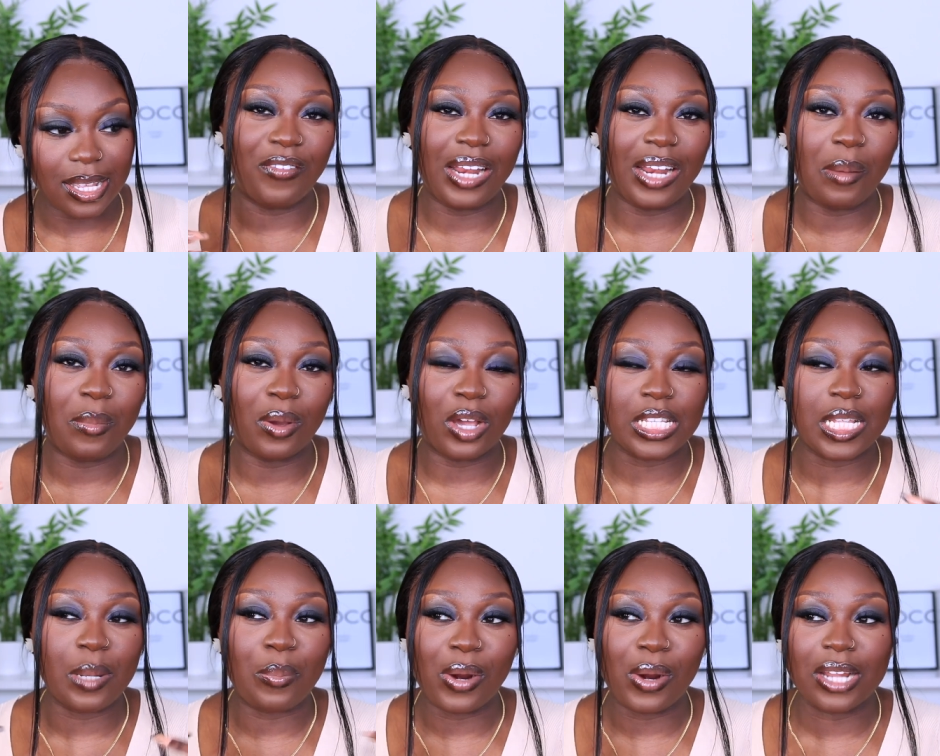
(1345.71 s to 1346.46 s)
I feel like because
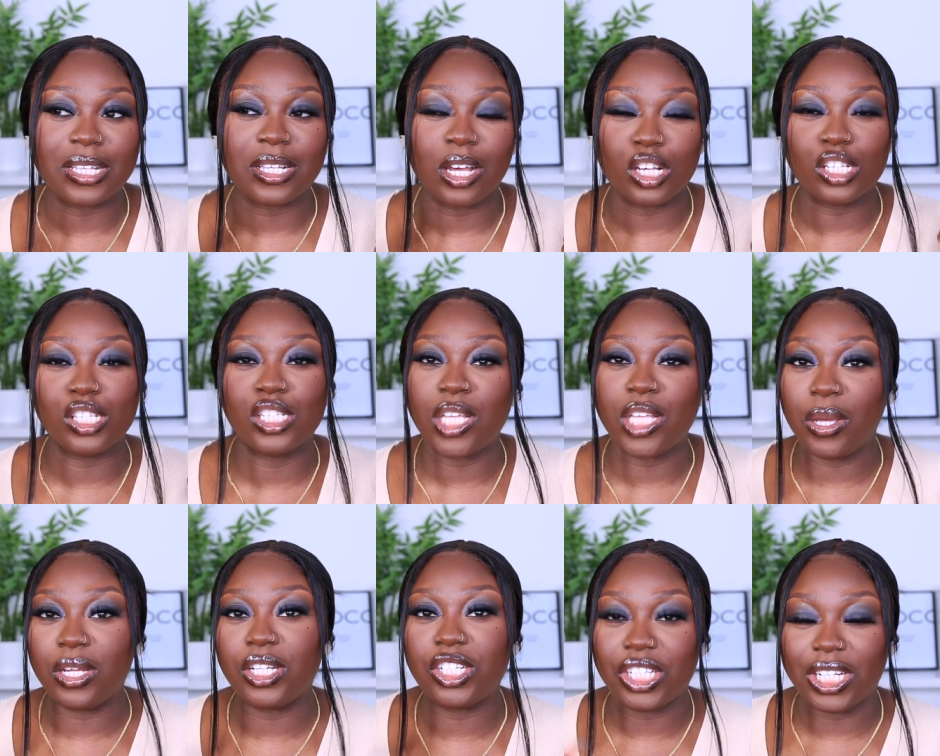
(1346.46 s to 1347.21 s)
the products are
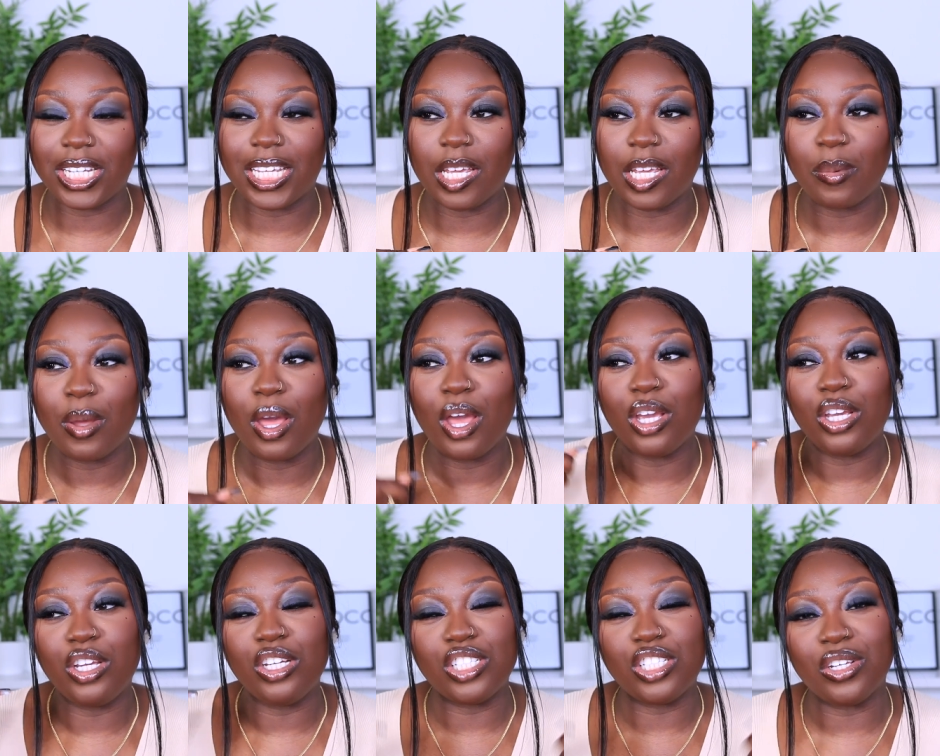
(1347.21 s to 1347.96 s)
so cheap,
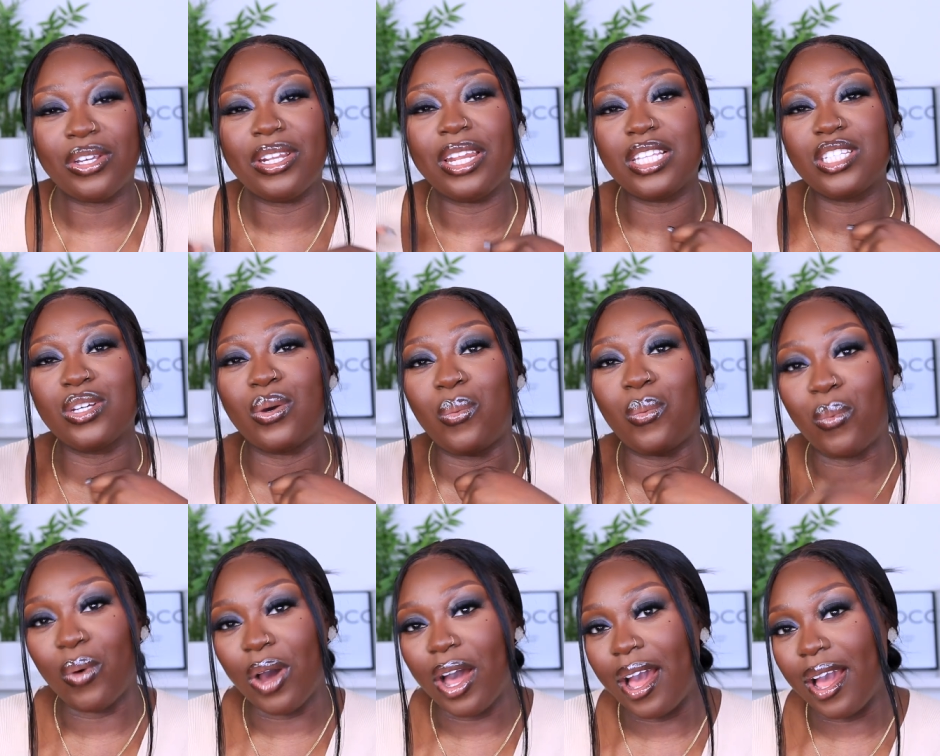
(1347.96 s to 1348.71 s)
you do need to
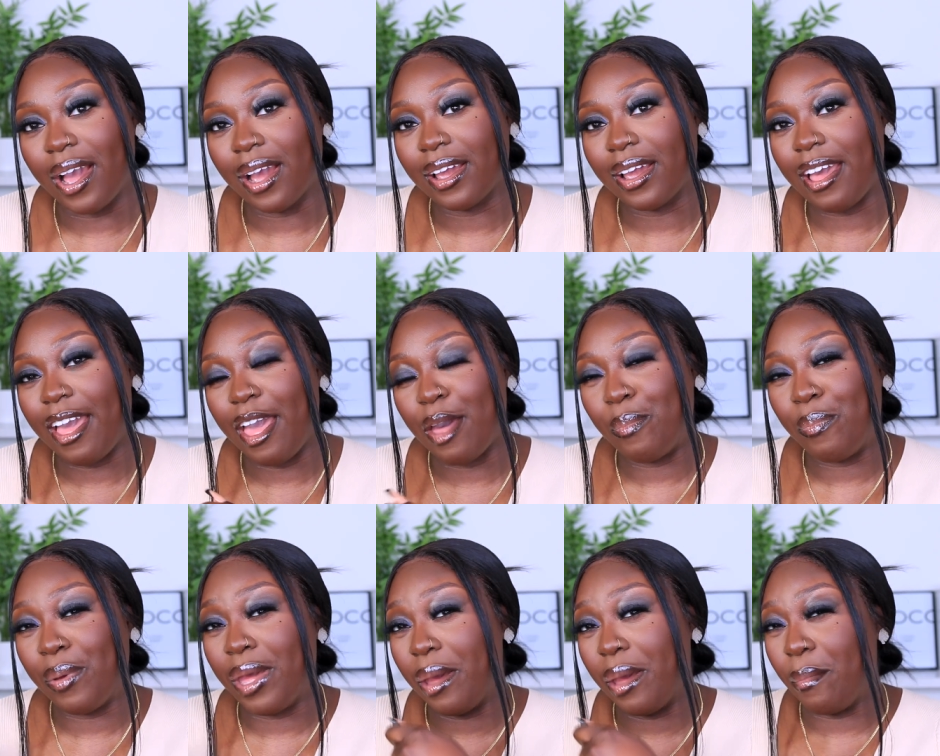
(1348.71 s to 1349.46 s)
work a
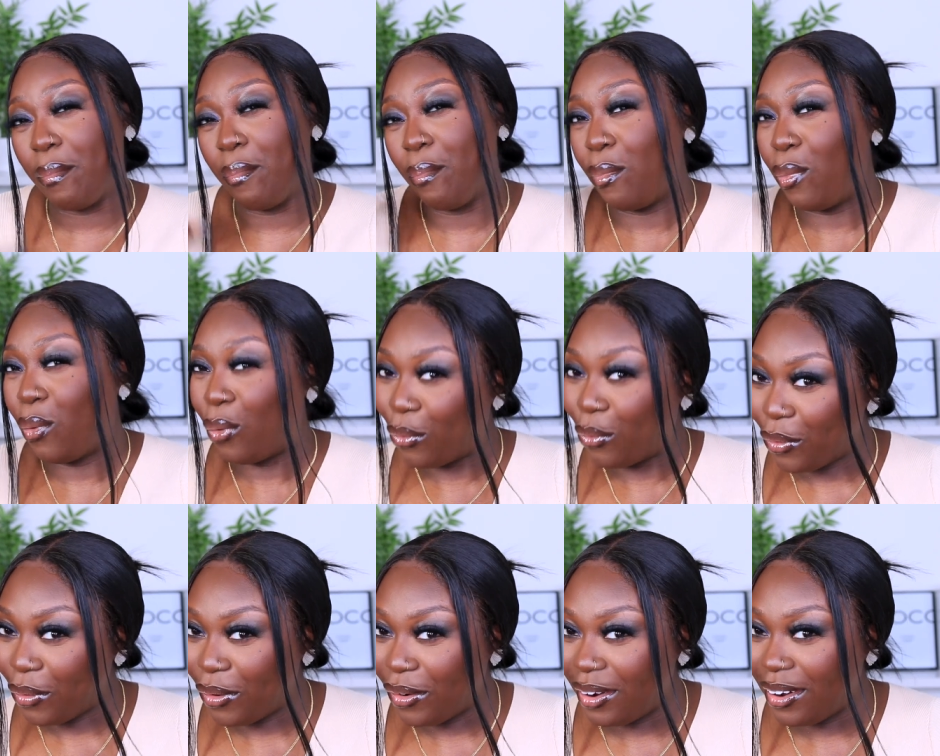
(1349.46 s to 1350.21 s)
bit
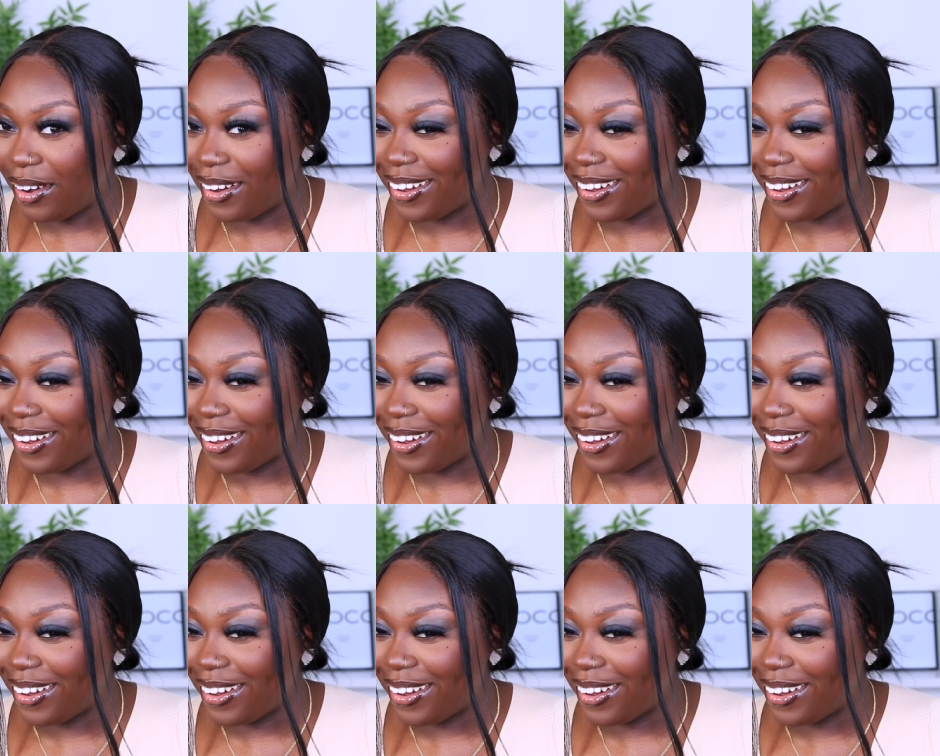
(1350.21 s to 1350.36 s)
more.